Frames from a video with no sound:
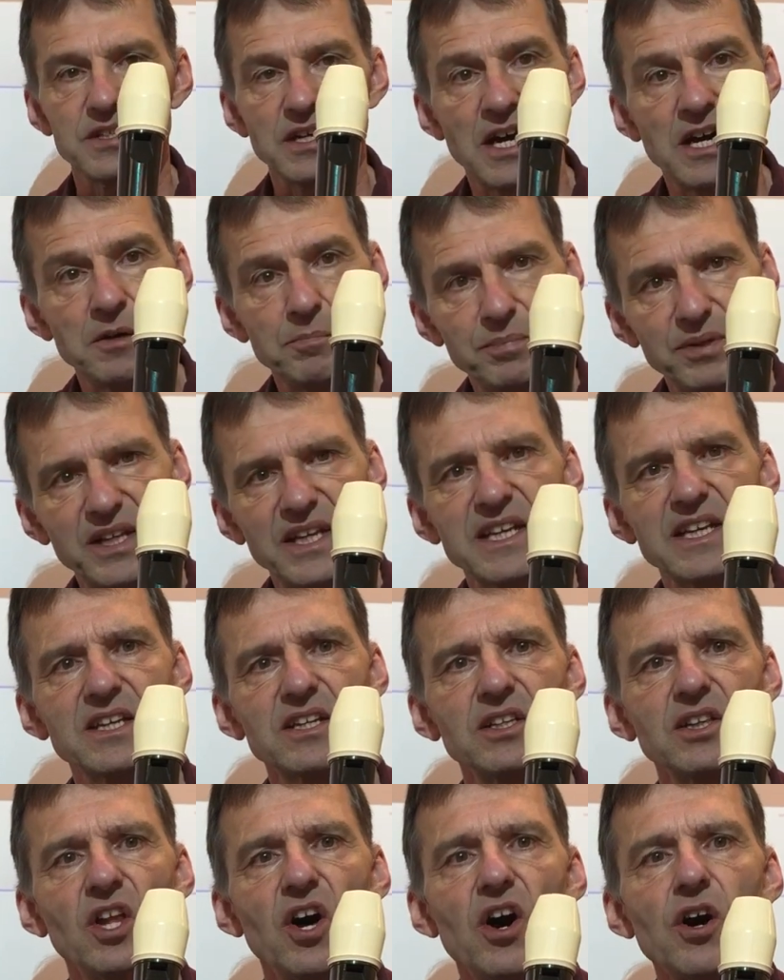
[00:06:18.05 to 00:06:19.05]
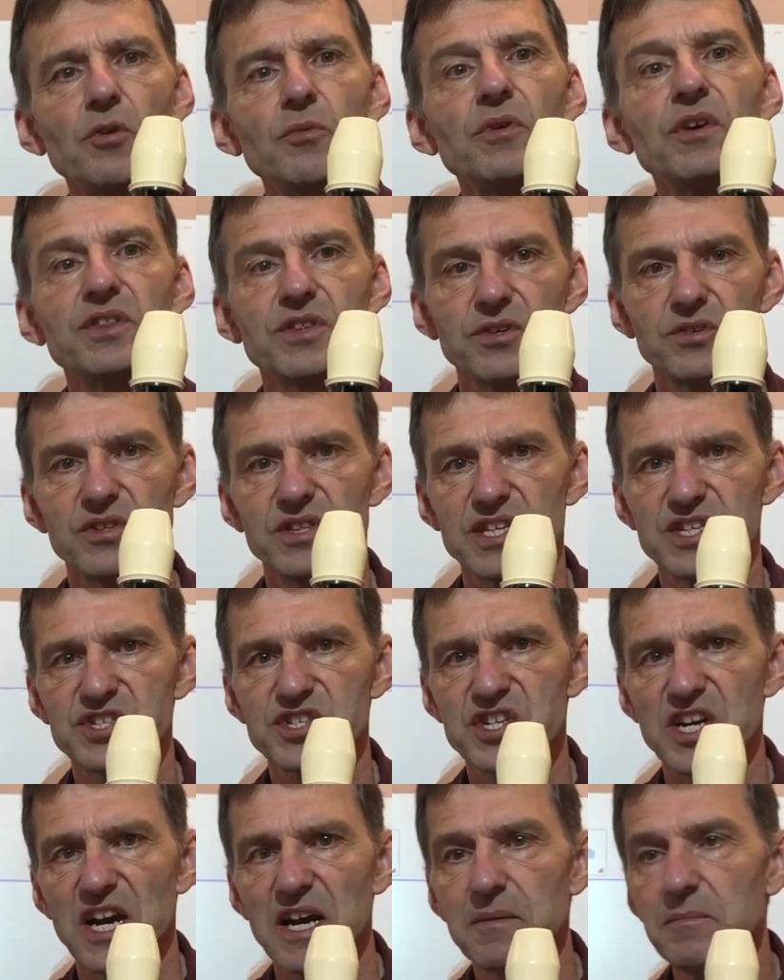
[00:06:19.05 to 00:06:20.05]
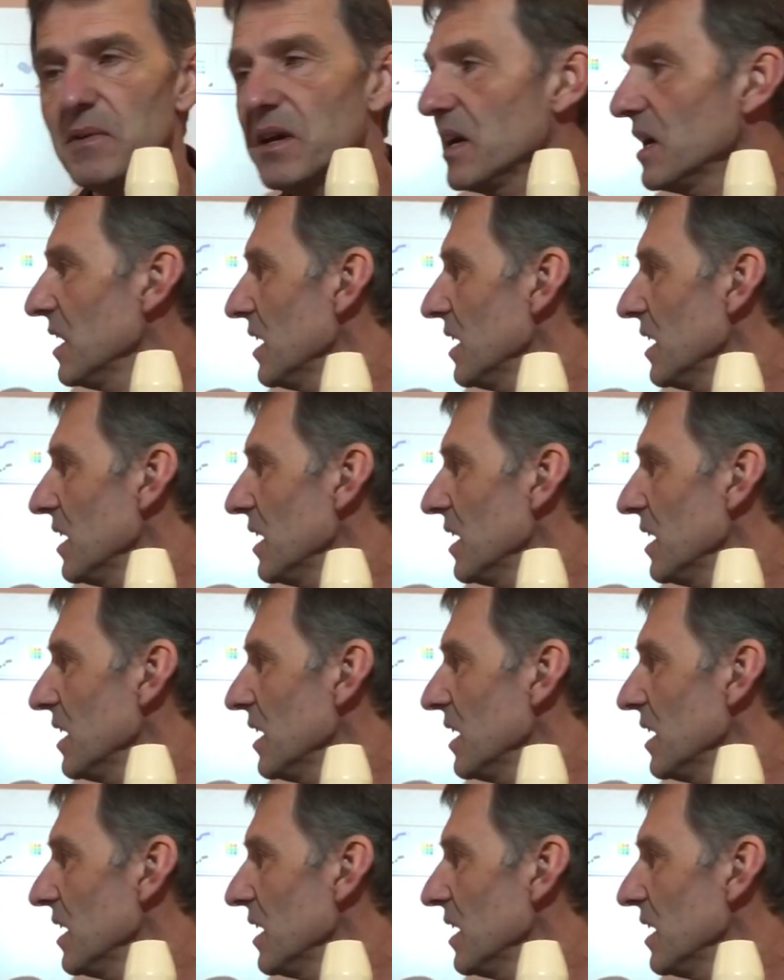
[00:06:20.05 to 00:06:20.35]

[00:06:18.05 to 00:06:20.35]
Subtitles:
I'll play it along with you this time.